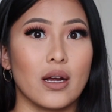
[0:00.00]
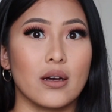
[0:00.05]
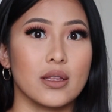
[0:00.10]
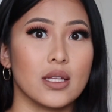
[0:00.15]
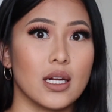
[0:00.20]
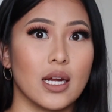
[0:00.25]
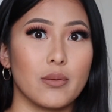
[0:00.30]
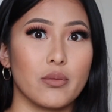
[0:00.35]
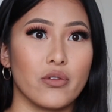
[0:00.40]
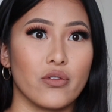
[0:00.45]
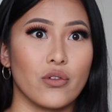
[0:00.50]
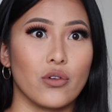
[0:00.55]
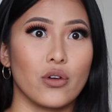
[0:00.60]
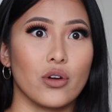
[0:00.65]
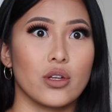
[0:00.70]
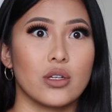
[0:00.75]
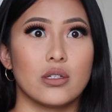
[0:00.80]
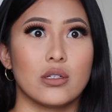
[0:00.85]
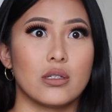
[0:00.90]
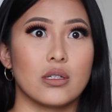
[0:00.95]
out the night before
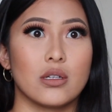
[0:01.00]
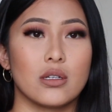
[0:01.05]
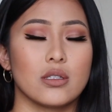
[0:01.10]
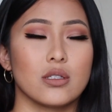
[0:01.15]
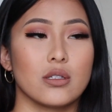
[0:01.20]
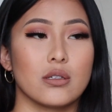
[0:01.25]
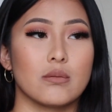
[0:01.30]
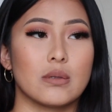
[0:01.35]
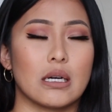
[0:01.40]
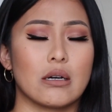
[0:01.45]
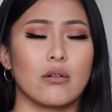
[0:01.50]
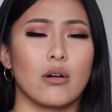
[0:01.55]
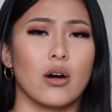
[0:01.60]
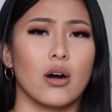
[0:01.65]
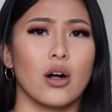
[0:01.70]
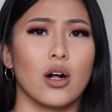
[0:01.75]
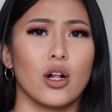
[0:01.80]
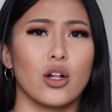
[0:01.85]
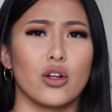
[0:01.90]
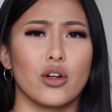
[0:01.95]
and you consumed
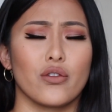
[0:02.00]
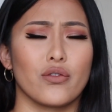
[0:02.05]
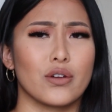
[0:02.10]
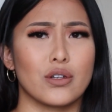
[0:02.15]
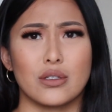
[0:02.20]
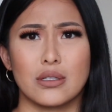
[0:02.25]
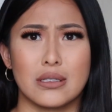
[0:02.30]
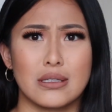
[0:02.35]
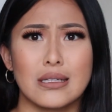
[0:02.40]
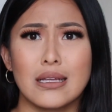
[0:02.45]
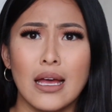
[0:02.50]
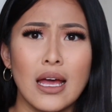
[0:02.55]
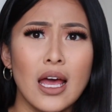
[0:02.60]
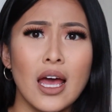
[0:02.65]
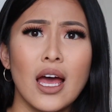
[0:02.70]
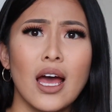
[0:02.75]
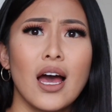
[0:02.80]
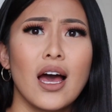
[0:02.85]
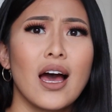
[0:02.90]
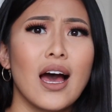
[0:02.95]
alcohol, or if you're,
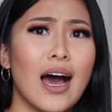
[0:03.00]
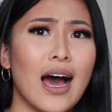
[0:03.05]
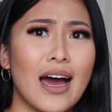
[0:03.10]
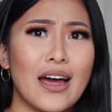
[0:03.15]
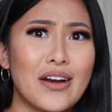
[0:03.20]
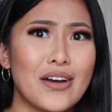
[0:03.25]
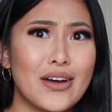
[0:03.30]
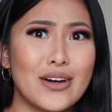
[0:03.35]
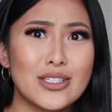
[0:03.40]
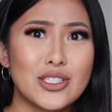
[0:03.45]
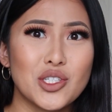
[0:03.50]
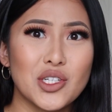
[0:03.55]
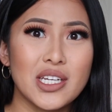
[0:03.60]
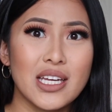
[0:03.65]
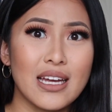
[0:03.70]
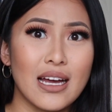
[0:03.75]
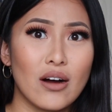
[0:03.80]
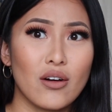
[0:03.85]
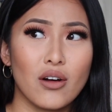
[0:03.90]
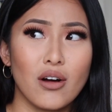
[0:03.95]
I don't know,
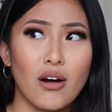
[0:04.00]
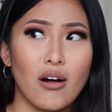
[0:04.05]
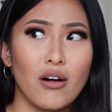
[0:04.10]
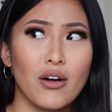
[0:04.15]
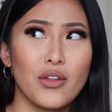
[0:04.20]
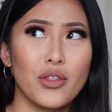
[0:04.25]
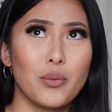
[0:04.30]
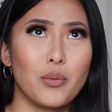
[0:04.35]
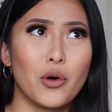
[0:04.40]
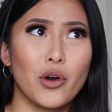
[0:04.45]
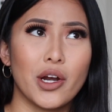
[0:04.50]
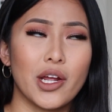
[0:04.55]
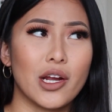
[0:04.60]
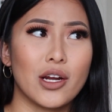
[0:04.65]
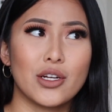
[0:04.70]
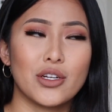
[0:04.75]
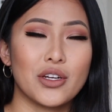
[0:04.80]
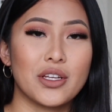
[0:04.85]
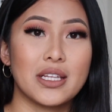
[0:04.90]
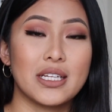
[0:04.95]
drinking alcohol in the morning
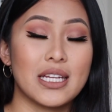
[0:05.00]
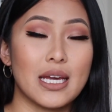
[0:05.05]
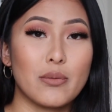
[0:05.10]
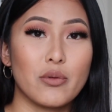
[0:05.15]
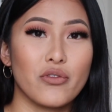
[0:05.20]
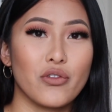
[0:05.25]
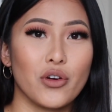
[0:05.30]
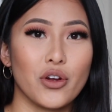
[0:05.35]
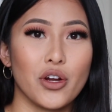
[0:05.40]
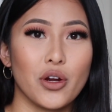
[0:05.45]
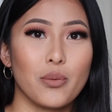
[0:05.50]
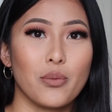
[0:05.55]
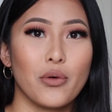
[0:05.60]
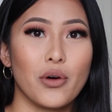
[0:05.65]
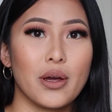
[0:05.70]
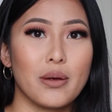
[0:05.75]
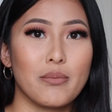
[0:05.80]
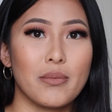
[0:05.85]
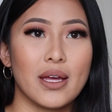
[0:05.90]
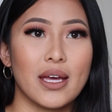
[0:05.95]
or during the day before your
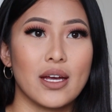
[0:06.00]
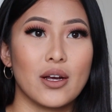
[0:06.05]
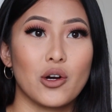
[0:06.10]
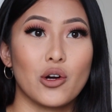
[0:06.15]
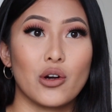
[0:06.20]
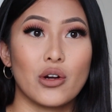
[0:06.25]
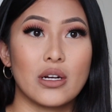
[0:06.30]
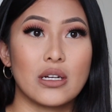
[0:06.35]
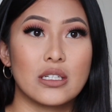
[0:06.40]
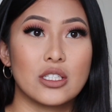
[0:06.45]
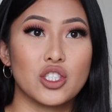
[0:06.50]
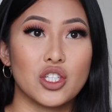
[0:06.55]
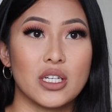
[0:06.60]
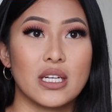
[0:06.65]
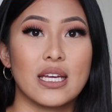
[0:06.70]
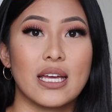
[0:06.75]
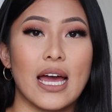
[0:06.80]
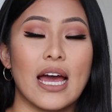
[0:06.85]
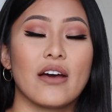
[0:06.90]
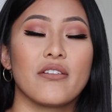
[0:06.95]
appointment, or
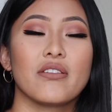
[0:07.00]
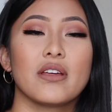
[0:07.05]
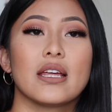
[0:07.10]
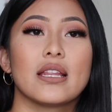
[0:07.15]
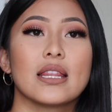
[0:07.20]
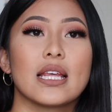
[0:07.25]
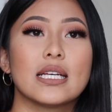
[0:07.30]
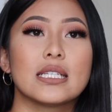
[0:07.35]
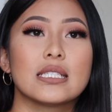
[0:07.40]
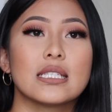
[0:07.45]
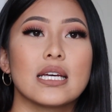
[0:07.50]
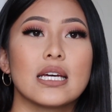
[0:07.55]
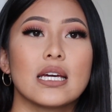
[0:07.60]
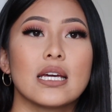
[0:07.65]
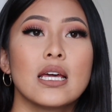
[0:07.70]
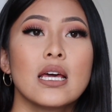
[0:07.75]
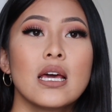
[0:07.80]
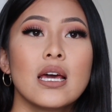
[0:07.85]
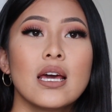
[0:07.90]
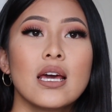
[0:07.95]
drinking caffeine, they
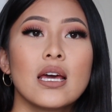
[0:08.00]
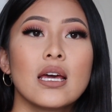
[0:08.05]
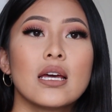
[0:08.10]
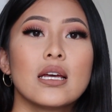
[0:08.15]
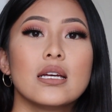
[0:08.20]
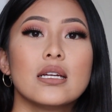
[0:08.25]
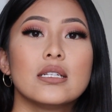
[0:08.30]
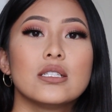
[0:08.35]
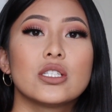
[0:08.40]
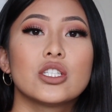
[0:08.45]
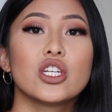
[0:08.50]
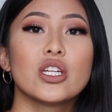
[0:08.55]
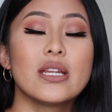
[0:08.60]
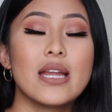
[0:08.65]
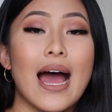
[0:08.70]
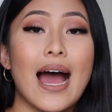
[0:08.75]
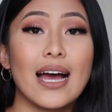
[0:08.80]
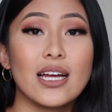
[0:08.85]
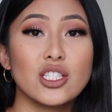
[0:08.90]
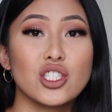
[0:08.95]
say to
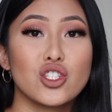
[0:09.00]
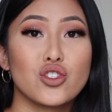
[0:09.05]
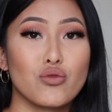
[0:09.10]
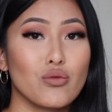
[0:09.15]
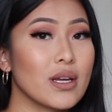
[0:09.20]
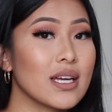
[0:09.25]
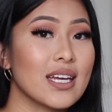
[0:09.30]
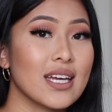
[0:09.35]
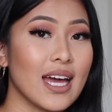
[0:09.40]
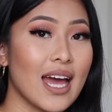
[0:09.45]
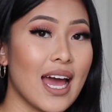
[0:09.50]
not drink